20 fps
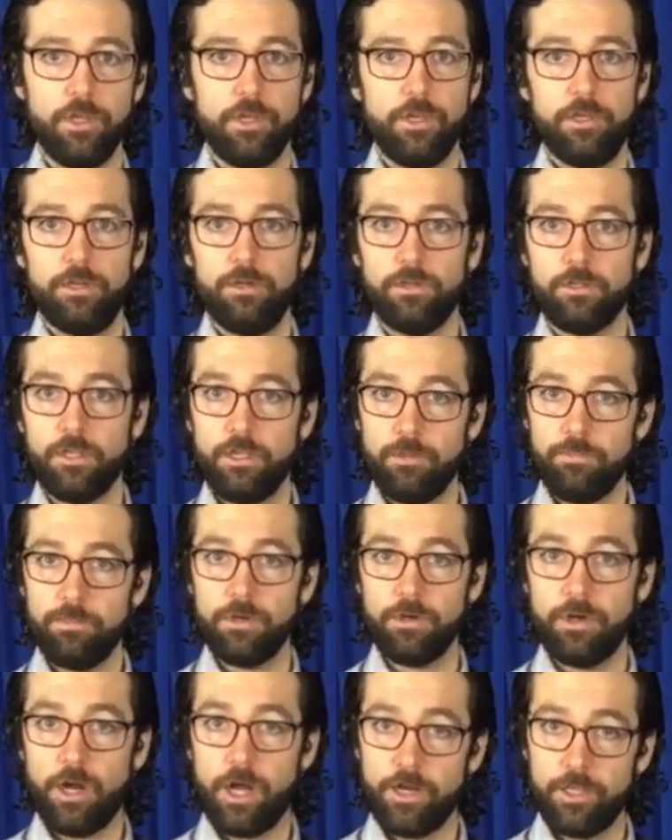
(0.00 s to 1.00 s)
it'll keep
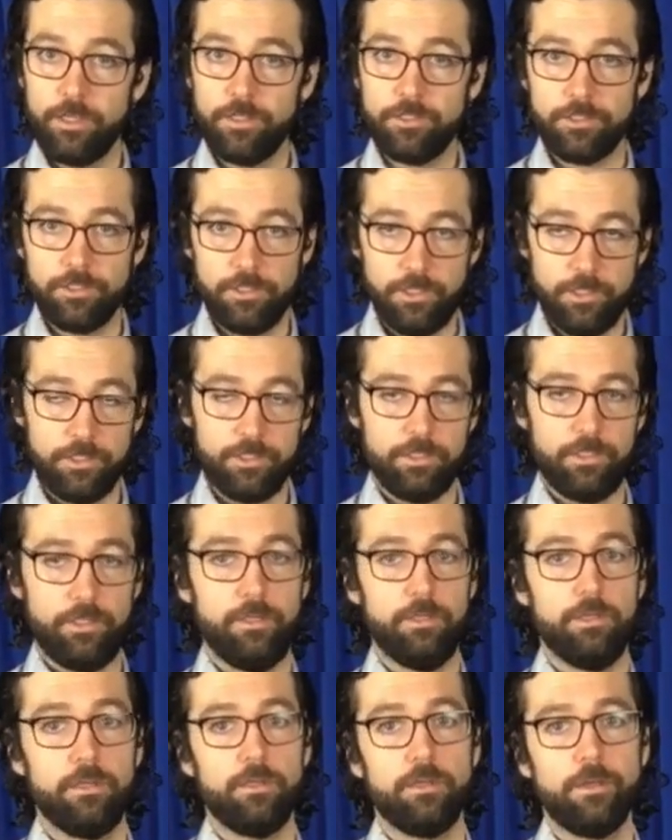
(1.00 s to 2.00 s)
your audience
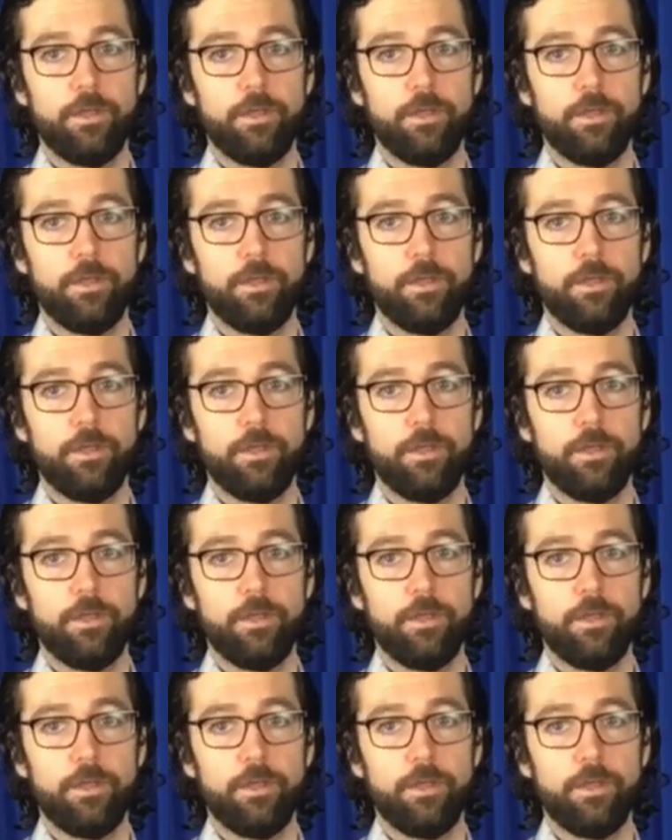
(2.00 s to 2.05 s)
listening.